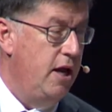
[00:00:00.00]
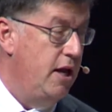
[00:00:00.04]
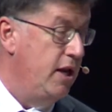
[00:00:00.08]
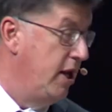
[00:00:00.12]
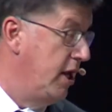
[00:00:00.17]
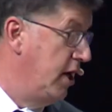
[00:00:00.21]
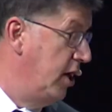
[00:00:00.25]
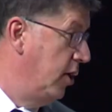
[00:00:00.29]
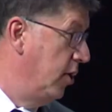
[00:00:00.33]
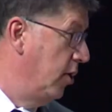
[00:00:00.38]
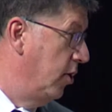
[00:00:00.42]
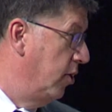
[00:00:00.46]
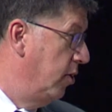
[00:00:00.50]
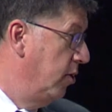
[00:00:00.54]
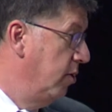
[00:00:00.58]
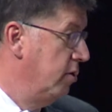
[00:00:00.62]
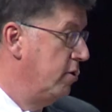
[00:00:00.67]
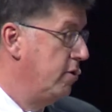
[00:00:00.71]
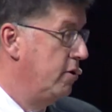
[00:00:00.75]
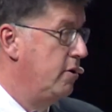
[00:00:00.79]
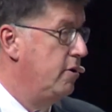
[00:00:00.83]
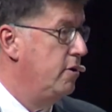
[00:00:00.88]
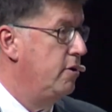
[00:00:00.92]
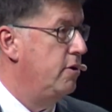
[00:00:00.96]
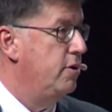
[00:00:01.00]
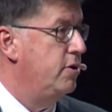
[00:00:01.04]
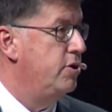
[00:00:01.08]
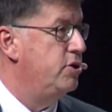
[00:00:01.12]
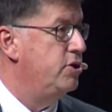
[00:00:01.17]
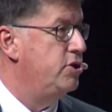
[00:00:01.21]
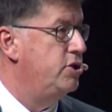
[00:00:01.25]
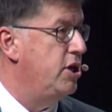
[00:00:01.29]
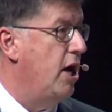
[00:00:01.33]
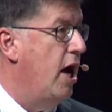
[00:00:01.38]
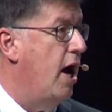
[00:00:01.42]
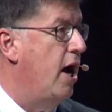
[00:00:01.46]
And here,
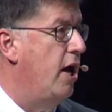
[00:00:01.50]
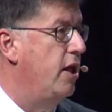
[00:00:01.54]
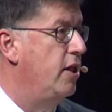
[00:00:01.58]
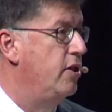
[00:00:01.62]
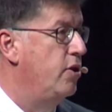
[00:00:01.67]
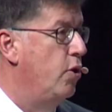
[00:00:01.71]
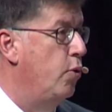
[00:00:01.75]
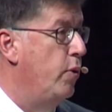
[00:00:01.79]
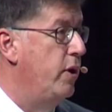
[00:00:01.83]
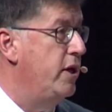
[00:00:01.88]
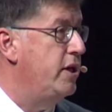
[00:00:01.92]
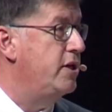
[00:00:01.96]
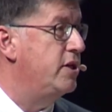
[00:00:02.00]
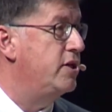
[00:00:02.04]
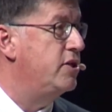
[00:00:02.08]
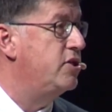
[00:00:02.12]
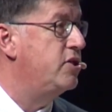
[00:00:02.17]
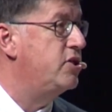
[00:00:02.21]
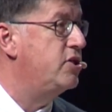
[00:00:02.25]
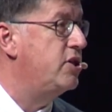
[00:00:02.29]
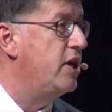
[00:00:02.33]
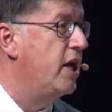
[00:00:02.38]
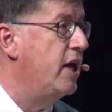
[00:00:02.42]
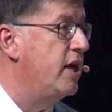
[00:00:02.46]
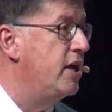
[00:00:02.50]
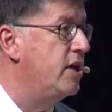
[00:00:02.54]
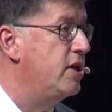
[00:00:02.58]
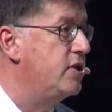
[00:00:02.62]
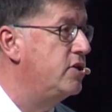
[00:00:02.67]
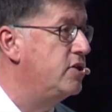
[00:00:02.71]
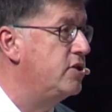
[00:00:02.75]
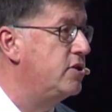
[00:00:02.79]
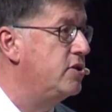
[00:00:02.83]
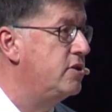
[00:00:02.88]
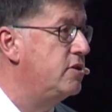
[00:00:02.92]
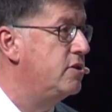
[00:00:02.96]
John the witness
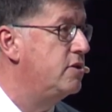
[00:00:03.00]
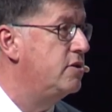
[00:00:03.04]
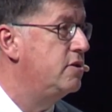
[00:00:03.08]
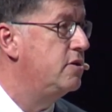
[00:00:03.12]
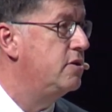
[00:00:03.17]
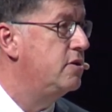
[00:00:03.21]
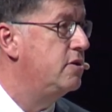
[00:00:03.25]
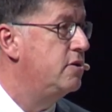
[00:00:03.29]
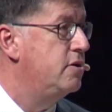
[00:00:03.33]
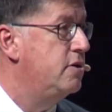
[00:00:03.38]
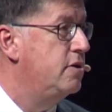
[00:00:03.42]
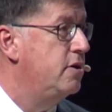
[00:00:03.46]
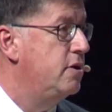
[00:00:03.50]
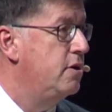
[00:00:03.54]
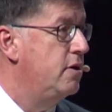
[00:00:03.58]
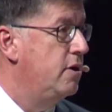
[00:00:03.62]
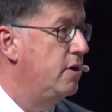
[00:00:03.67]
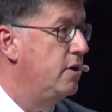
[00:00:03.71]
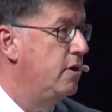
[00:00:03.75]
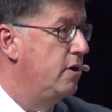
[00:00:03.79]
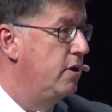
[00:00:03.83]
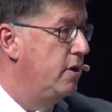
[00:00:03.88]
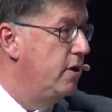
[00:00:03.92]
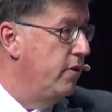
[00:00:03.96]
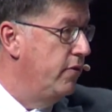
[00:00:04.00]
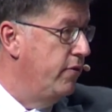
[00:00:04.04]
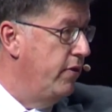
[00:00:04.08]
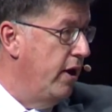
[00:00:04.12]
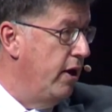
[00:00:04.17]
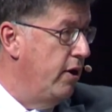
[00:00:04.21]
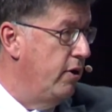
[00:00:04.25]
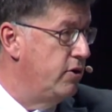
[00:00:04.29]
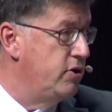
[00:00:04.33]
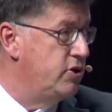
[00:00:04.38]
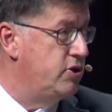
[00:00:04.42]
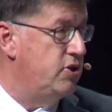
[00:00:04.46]
says,
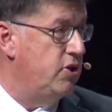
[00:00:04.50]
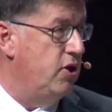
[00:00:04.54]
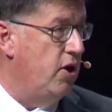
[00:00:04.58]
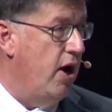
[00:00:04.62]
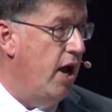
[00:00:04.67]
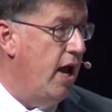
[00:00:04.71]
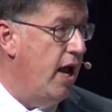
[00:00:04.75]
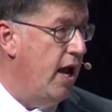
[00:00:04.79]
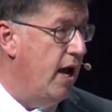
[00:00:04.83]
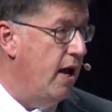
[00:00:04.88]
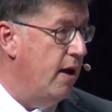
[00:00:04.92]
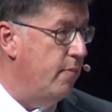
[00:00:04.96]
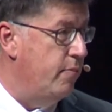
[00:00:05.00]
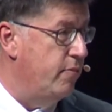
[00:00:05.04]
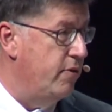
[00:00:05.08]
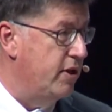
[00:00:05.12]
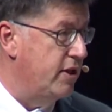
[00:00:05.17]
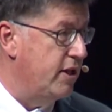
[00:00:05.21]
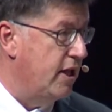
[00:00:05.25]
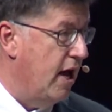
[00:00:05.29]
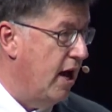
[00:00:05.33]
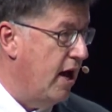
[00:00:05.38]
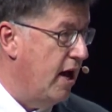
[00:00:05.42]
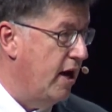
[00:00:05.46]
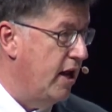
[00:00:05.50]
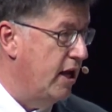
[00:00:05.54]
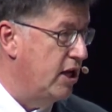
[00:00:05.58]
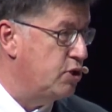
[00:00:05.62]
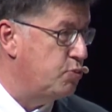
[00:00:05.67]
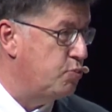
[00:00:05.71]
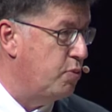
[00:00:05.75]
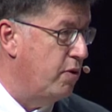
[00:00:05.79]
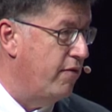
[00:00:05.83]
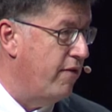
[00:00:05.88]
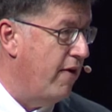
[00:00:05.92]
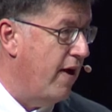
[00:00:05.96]
There's the lamb that God
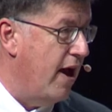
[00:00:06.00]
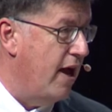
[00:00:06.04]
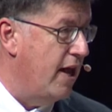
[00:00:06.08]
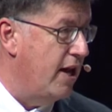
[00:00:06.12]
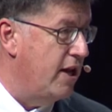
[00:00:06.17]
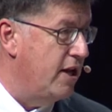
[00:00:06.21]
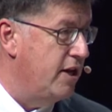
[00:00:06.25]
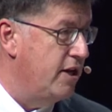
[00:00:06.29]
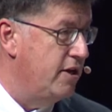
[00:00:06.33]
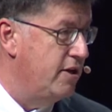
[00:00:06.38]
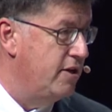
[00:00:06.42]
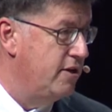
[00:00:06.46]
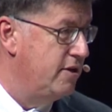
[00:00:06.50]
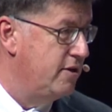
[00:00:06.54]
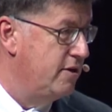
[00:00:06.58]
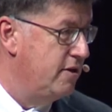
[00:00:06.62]
has provided.